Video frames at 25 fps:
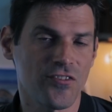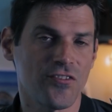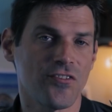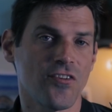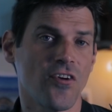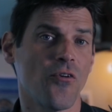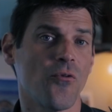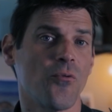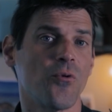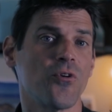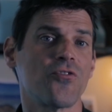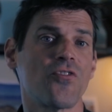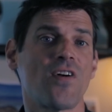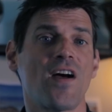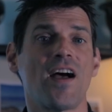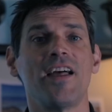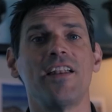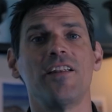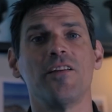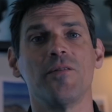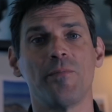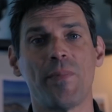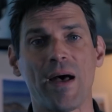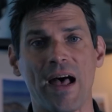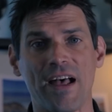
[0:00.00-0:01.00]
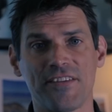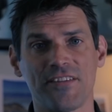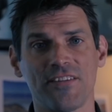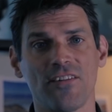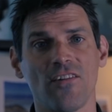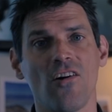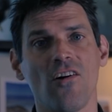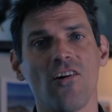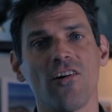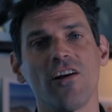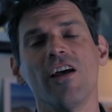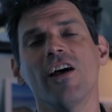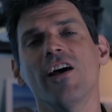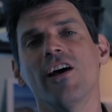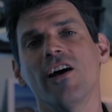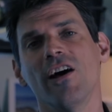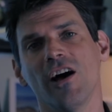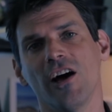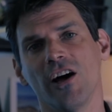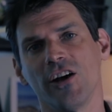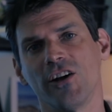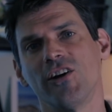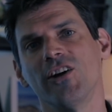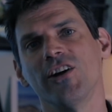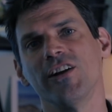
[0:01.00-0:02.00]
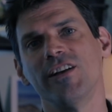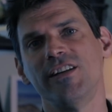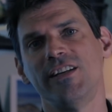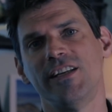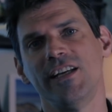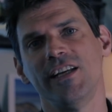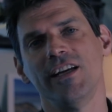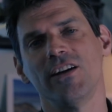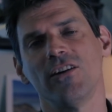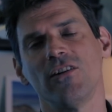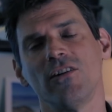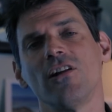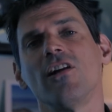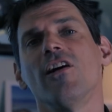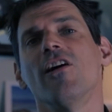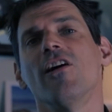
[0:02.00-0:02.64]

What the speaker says: So we're trying to pass along a good deal